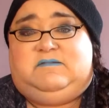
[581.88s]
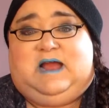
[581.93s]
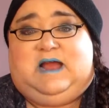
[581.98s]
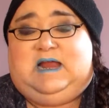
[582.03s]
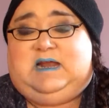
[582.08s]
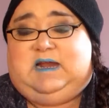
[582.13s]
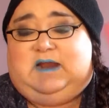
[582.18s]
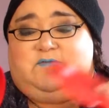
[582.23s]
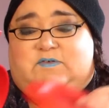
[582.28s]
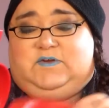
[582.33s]

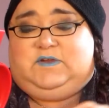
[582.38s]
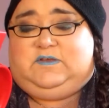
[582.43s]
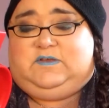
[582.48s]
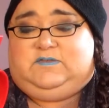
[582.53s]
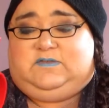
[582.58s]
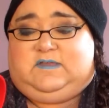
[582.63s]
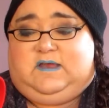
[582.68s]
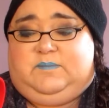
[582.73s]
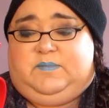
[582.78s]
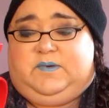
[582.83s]
I never
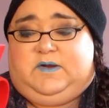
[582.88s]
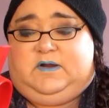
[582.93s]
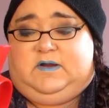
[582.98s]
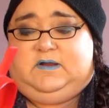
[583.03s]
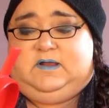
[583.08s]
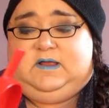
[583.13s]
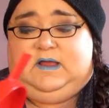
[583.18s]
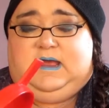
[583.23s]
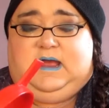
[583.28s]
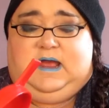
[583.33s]
use that
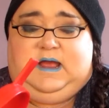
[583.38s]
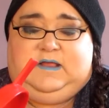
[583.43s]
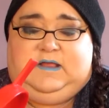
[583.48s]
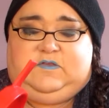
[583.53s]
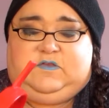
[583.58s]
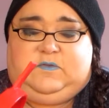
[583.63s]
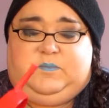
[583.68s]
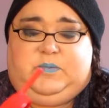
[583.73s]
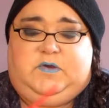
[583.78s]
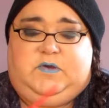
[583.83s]
part.
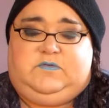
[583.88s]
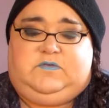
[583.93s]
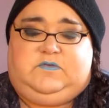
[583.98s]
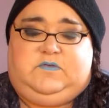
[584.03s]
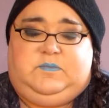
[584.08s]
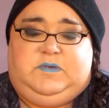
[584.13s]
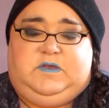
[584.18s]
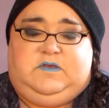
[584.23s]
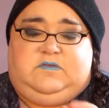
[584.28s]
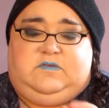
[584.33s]
It's supposed to
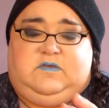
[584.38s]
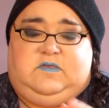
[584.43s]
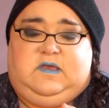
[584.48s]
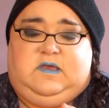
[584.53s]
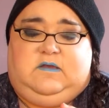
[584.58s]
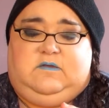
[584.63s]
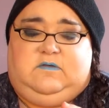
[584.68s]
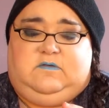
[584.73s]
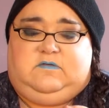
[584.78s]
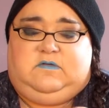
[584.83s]
be so
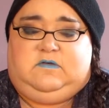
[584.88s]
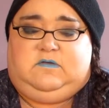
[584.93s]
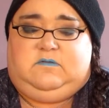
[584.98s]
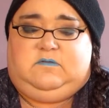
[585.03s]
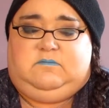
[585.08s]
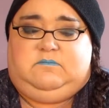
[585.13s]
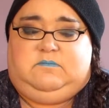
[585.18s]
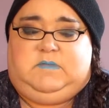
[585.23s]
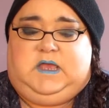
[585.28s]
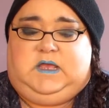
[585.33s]
that
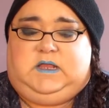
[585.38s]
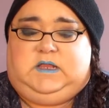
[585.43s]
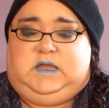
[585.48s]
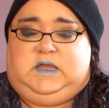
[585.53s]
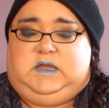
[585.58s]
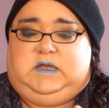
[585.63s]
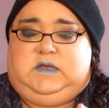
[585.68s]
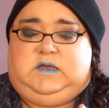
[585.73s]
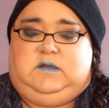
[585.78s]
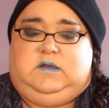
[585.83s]
to make
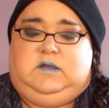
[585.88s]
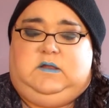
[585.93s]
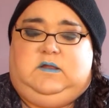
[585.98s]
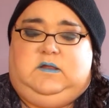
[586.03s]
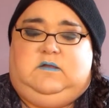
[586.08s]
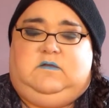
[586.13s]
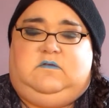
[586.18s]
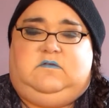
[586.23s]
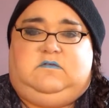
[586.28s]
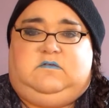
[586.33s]
like
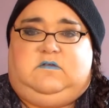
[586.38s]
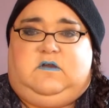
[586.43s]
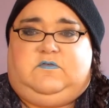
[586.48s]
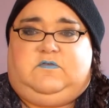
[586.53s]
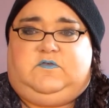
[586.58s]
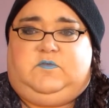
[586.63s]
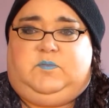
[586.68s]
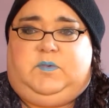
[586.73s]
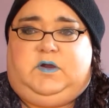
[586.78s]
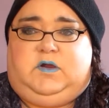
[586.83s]

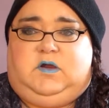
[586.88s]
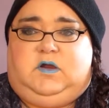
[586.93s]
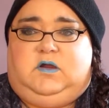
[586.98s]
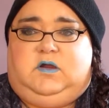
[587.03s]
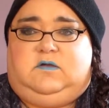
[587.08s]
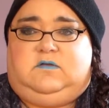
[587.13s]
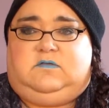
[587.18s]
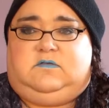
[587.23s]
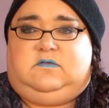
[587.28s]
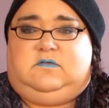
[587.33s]
stuffed
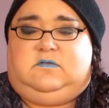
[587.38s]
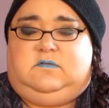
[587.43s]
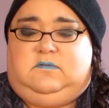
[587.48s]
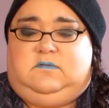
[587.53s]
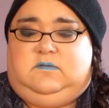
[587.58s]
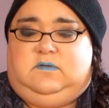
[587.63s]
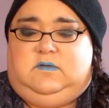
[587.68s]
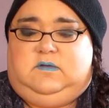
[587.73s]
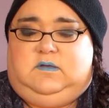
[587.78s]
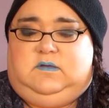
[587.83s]
burgers.
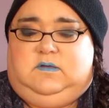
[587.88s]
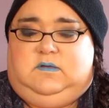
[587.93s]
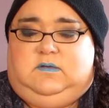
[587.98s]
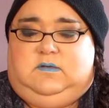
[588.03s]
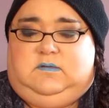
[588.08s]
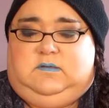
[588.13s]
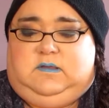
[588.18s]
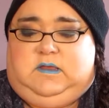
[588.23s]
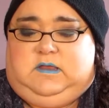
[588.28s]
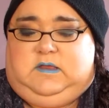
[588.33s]

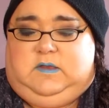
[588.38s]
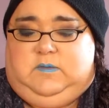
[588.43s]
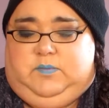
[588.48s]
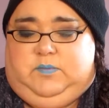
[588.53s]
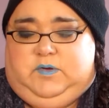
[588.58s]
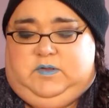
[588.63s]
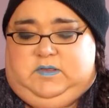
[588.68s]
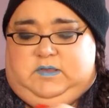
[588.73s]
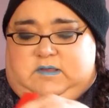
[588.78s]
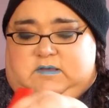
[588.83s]
Like you
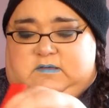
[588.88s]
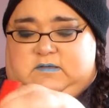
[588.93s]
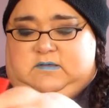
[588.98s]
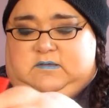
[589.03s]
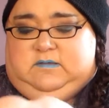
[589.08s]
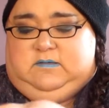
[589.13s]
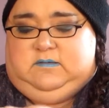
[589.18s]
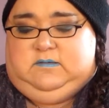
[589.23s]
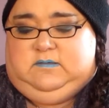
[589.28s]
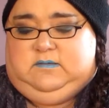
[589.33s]
put the
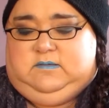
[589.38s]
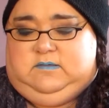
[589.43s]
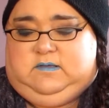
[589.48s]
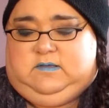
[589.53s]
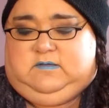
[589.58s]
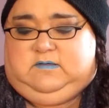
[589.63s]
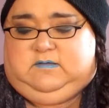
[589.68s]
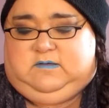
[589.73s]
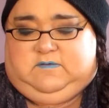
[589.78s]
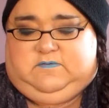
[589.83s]

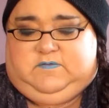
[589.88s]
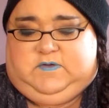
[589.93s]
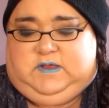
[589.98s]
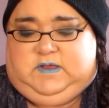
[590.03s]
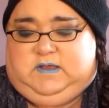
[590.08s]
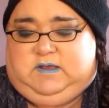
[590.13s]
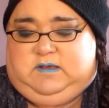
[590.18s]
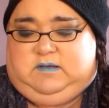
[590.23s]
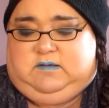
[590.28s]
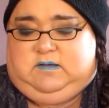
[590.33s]

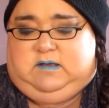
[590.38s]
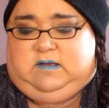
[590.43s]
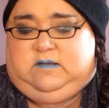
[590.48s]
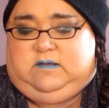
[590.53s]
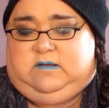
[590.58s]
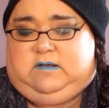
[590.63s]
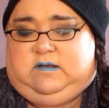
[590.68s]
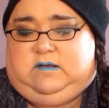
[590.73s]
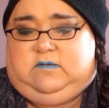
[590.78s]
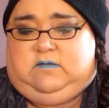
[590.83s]
stuffing
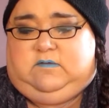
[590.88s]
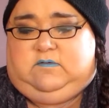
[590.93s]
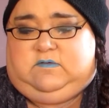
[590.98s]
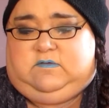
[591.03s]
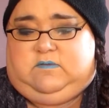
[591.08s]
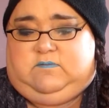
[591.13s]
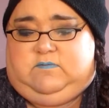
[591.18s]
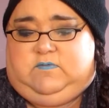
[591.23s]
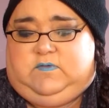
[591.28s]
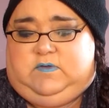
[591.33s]
in here or
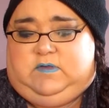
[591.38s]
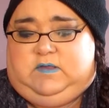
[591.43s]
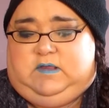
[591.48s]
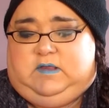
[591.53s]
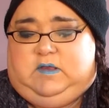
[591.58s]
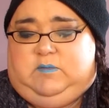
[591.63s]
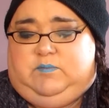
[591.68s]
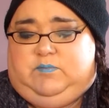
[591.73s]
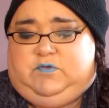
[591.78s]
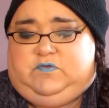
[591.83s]

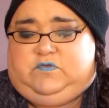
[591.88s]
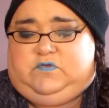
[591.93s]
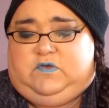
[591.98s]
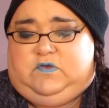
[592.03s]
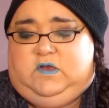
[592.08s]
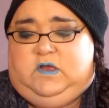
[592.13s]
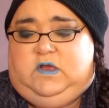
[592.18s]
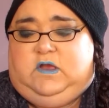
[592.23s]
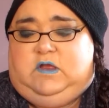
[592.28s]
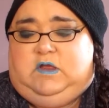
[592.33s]
something.
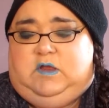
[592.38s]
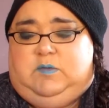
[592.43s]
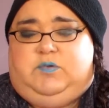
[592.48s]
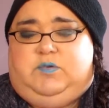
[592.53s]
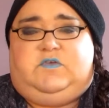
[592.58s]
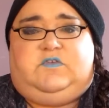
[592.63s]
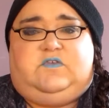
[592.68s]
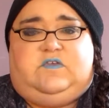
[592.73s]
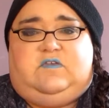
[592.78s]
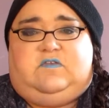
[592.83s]
You
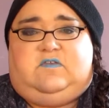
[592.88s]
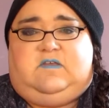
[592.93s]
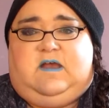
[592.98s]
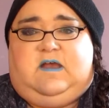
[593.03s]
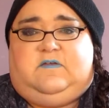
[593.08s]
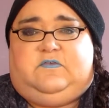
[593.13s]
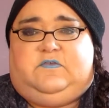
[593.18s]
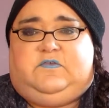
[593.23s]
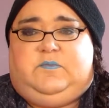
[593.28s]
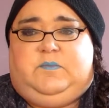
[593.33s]
push this
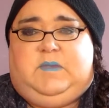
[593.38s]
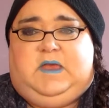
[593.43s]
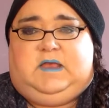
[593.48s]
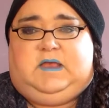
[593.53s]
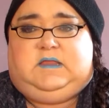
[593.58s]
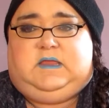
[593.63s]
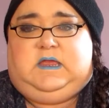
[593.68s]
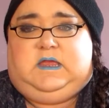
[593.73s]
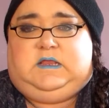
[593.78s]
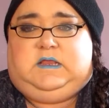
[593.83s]
down to
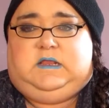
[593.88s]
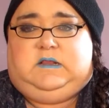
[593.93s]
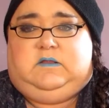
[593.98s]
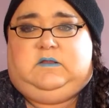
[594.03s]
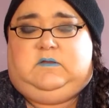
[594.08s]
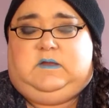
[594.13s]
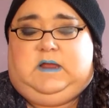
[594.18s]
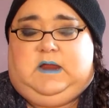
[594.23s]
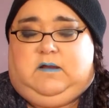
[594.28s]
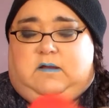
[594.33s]
make like the
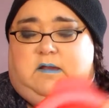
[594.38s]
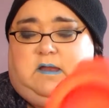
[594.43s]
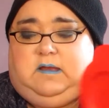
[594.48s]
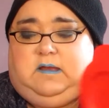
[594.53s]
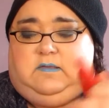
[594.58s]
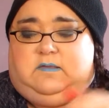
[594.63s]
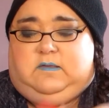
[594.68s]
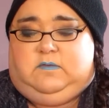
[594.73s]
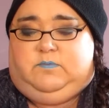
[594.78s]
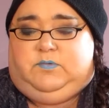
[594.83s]
little area
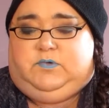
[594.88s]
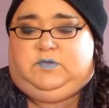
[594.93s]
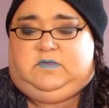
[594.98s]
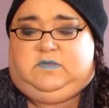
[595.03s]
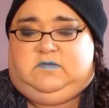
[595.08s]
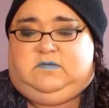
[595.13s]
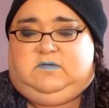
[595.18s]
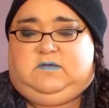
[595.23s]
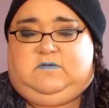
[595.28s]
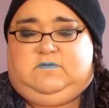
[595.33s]
and then put
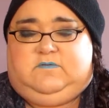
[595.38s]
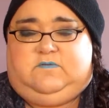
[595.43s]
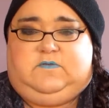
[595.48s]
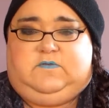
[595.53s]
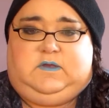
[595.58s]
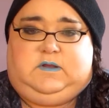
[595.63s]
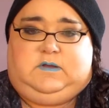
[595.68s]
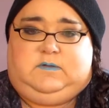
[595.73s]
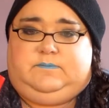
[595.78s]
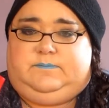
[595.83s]
the stuff
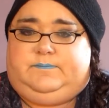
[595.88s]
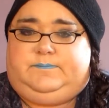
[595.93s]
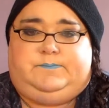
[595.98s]
in.